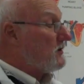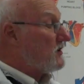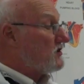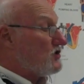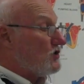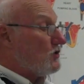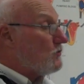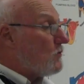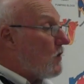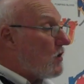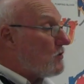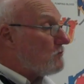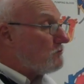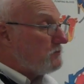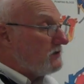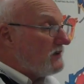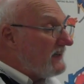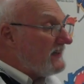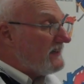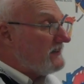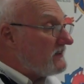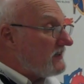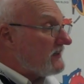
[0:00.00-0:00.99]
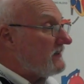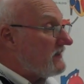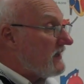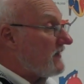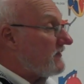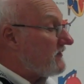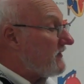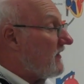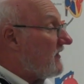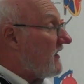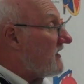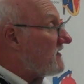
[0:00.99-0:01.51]
But you won't bleed to
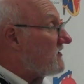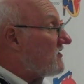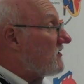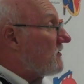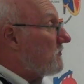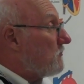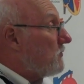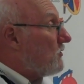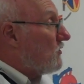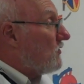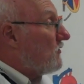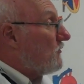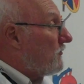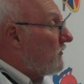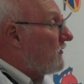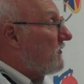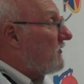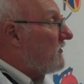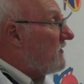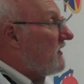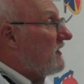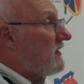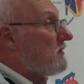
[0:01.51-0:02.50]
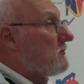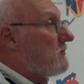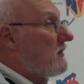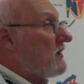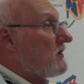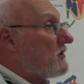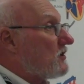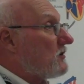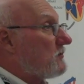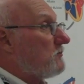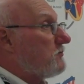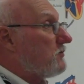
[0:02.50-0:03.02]
death, and that's the beautiful thing
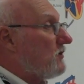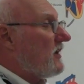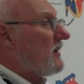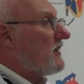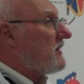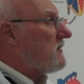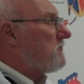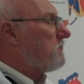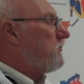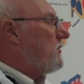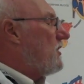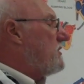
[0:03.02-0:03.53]
about your blood.